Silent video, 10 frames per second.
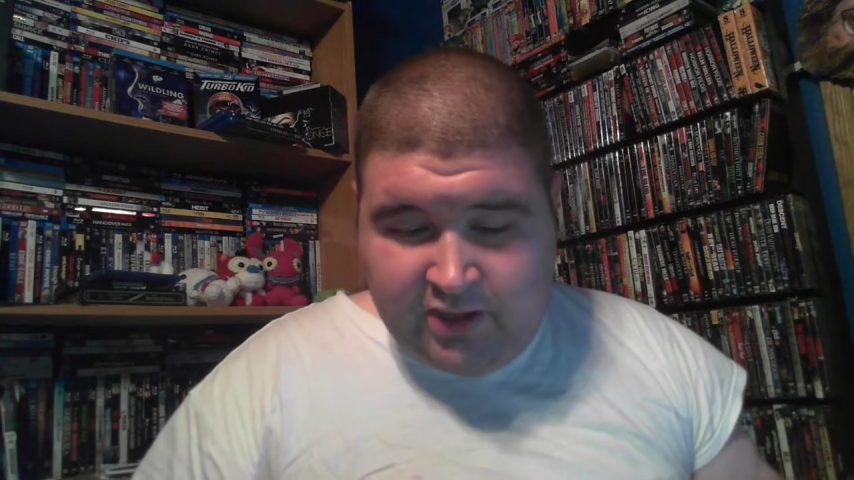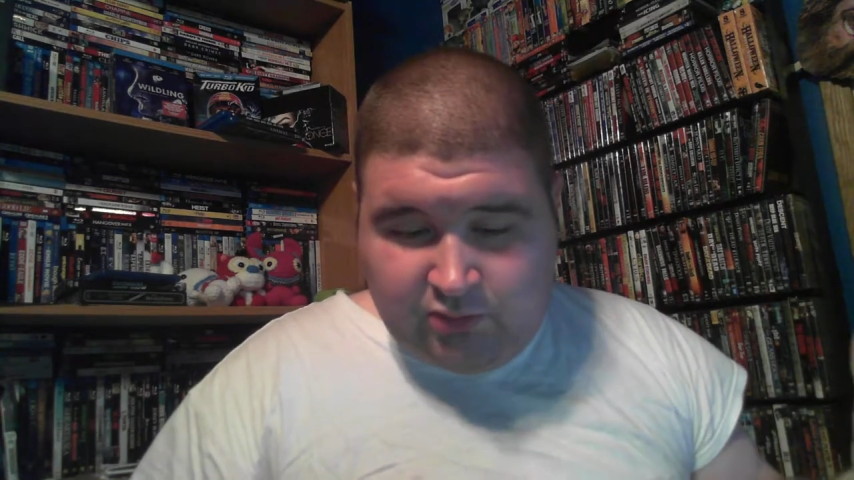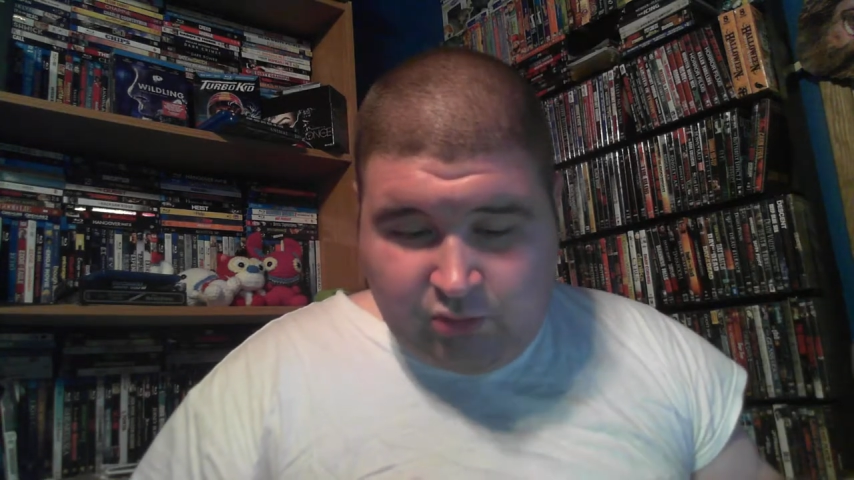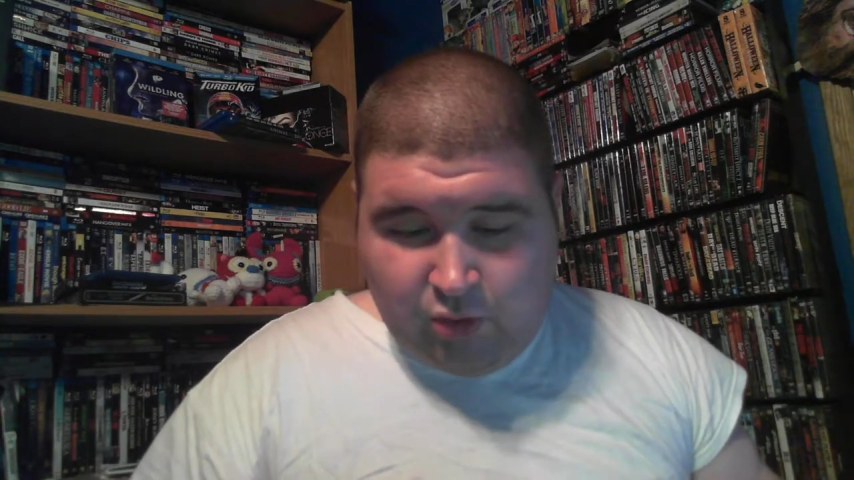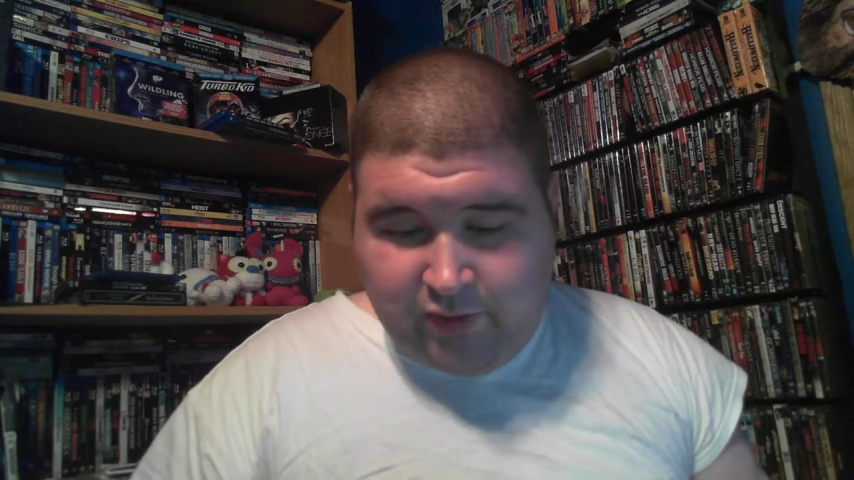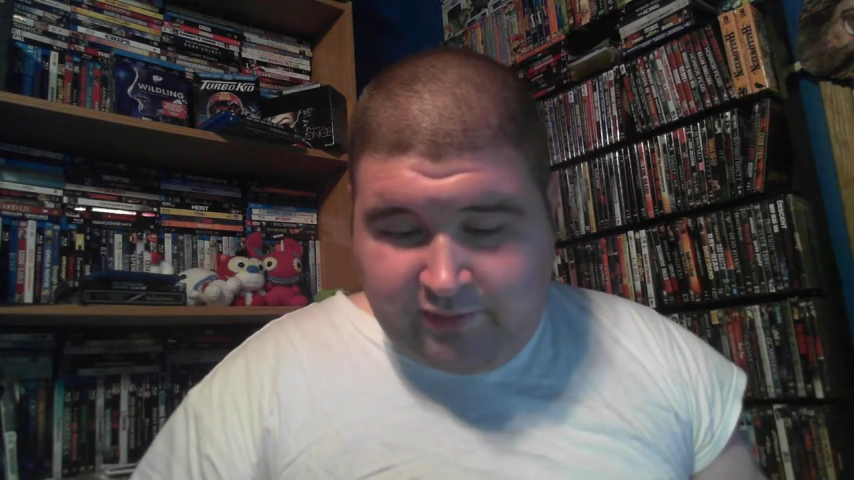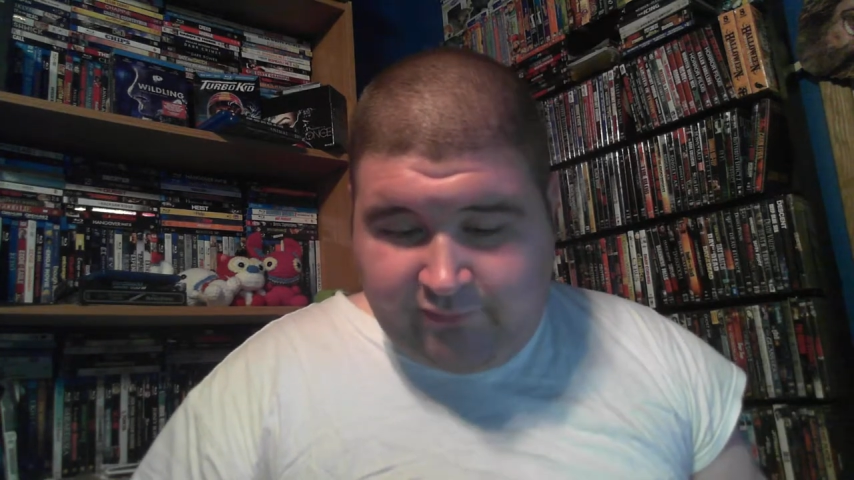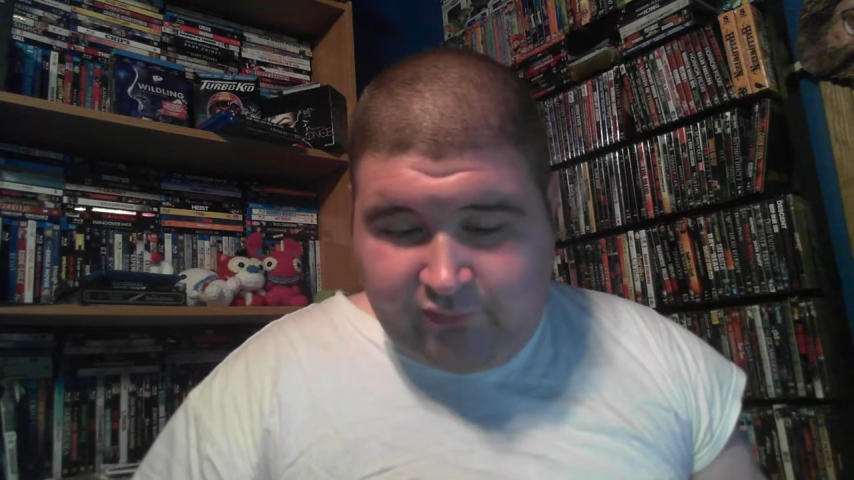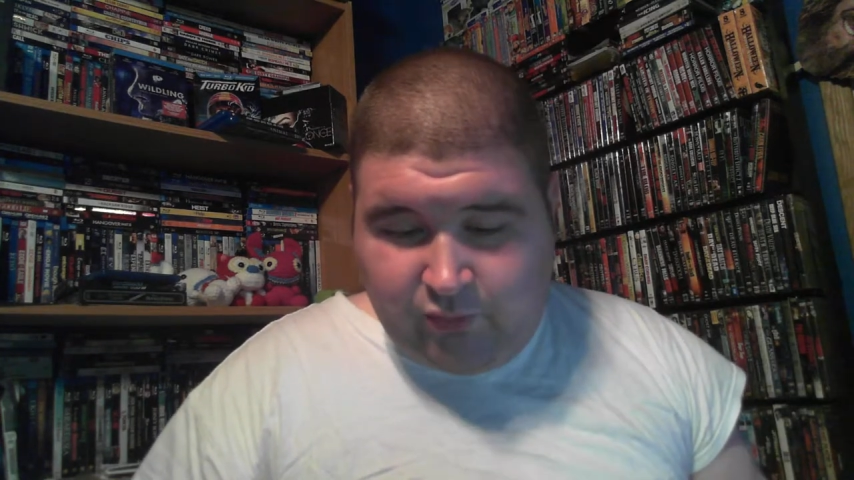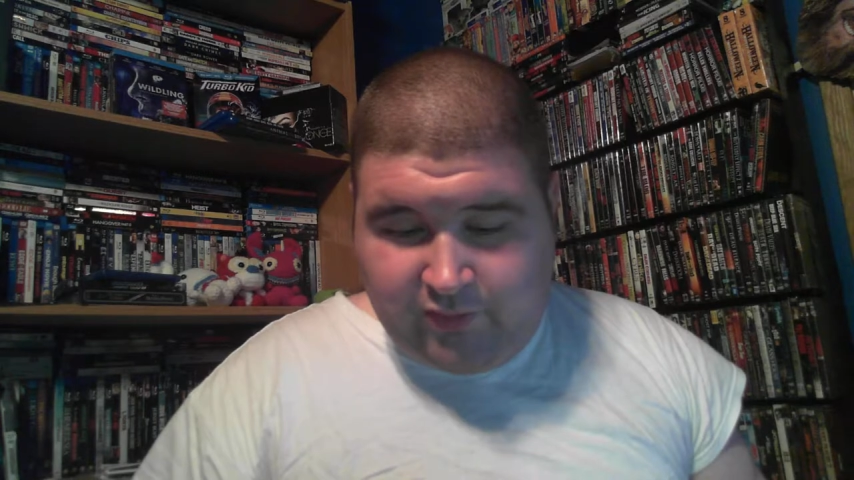Lauren
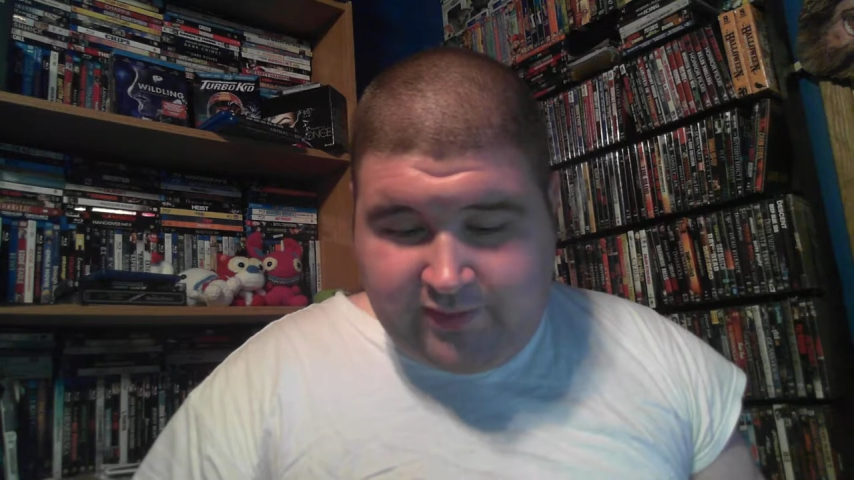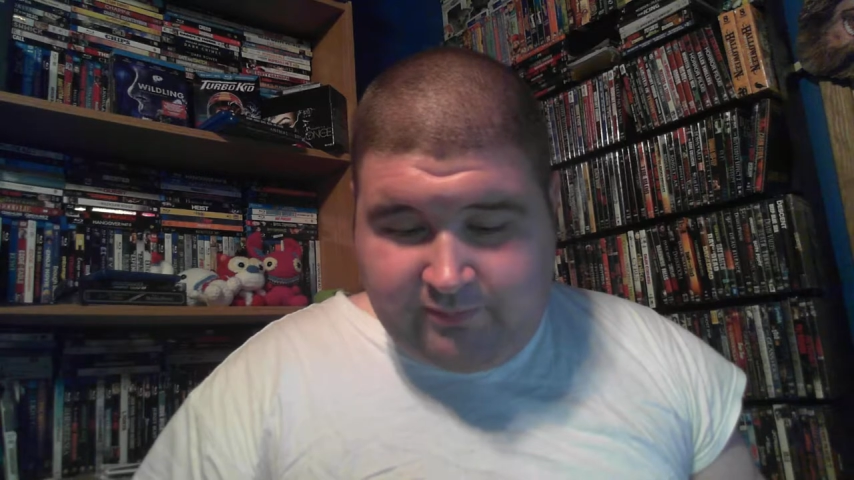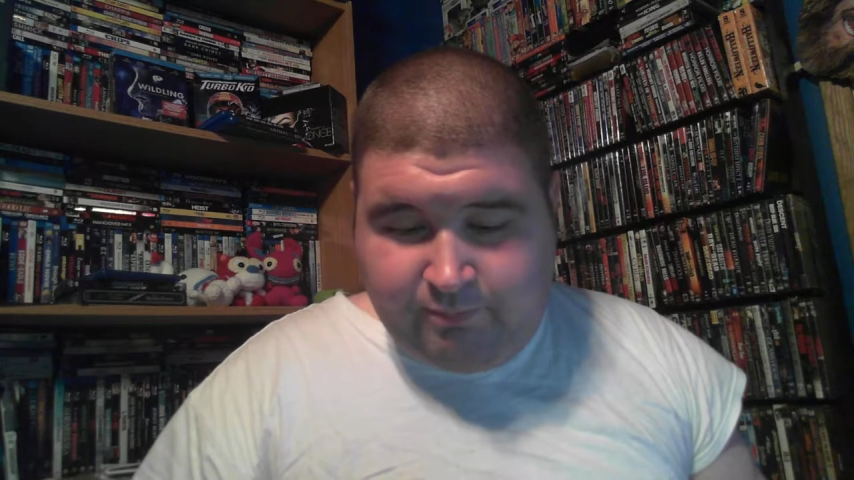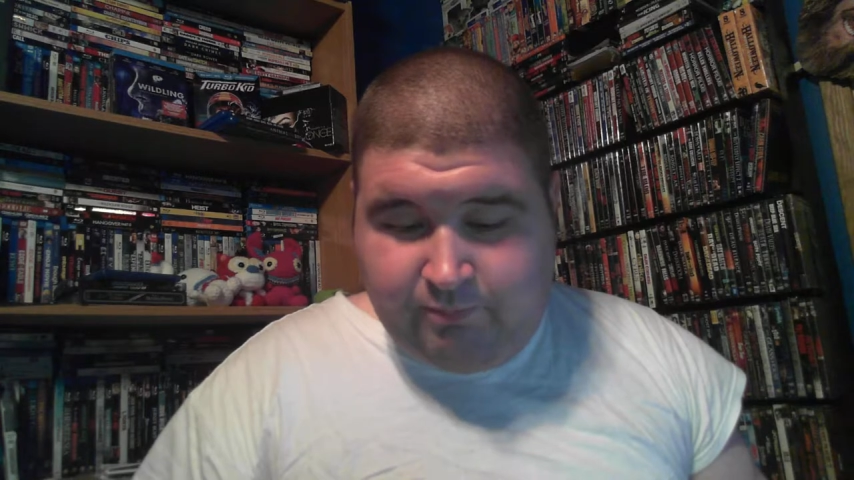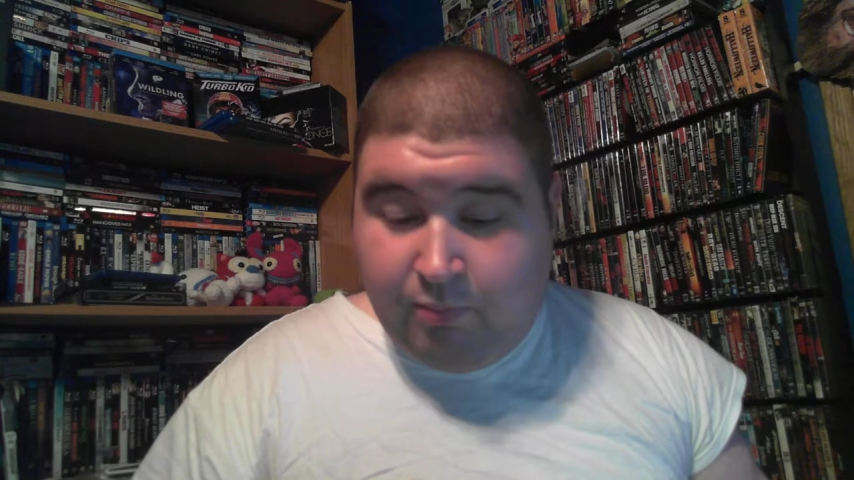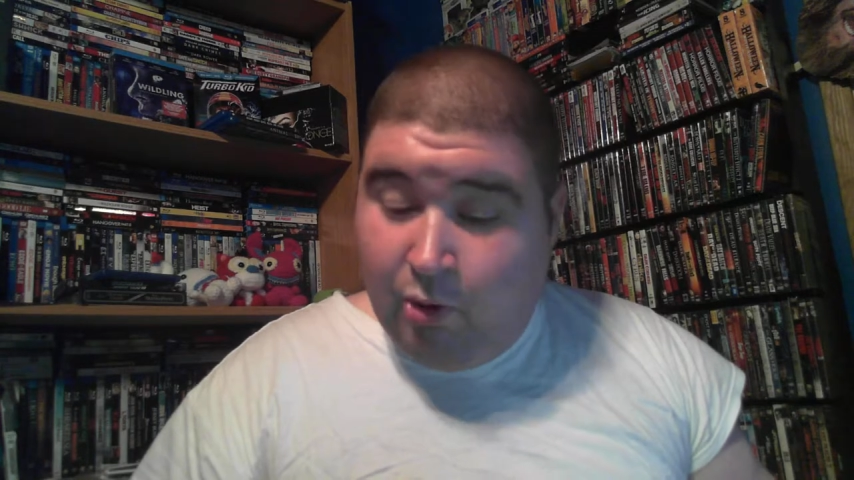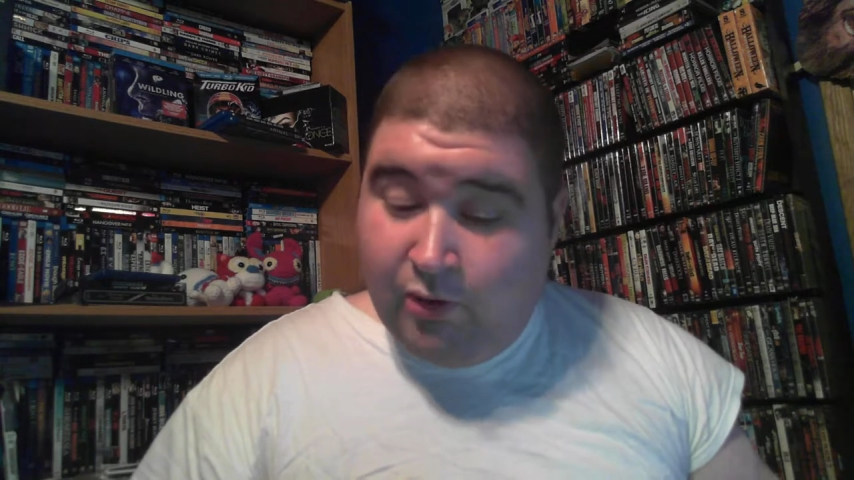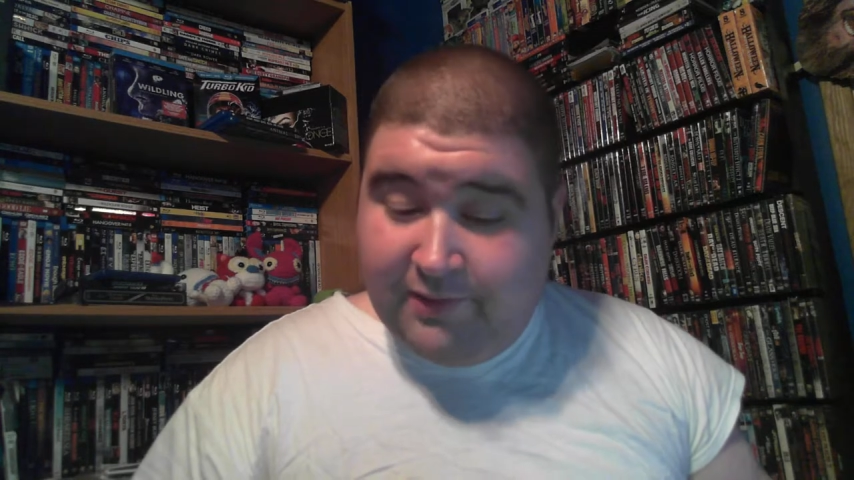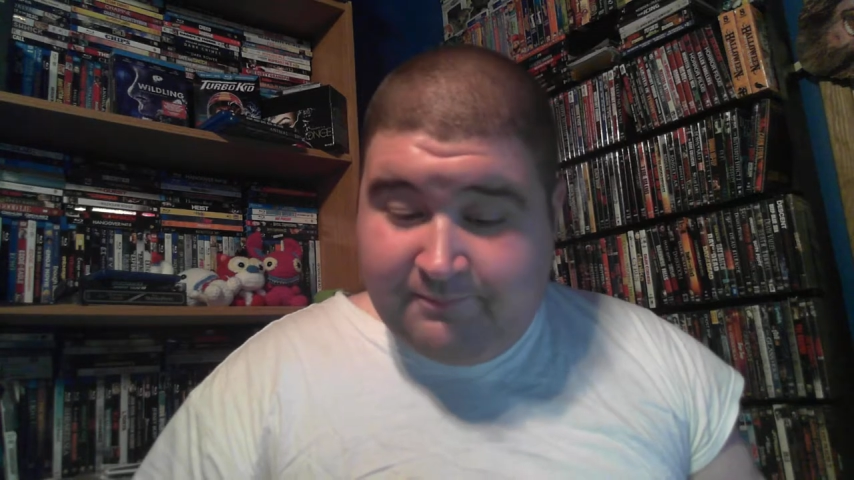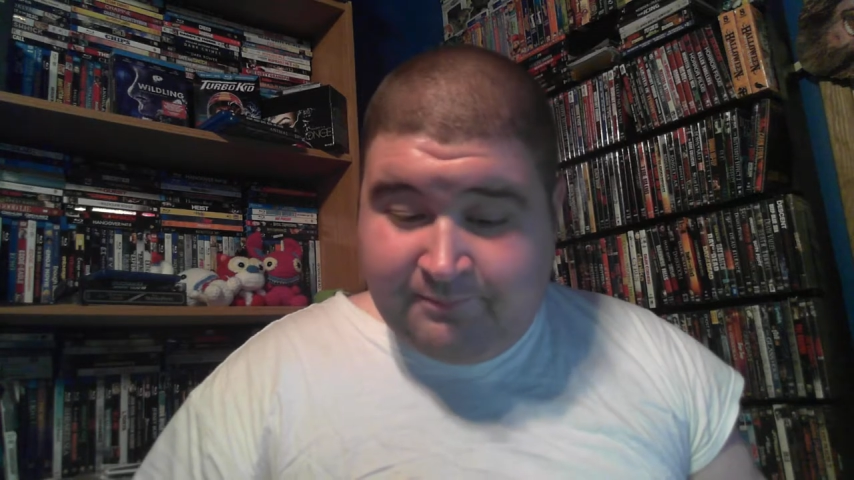Flores
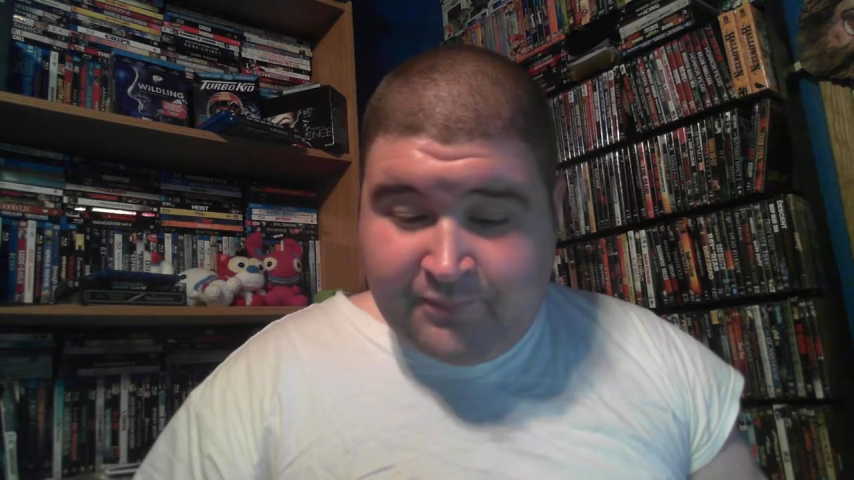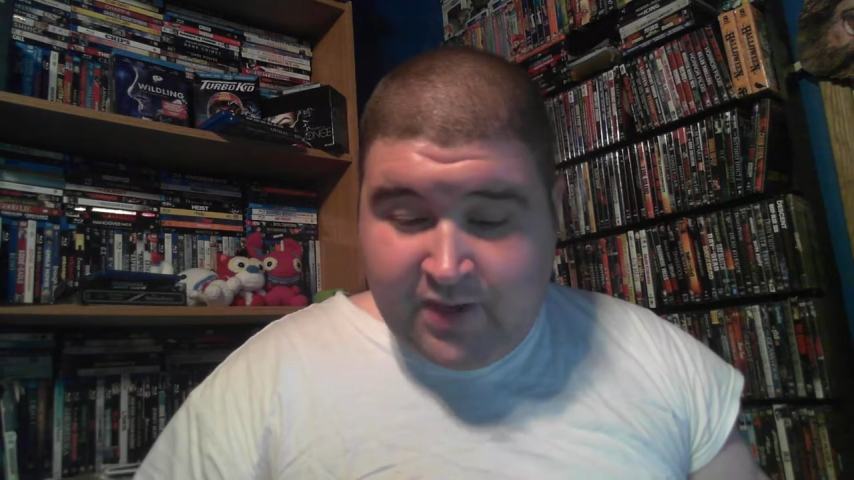Bornn,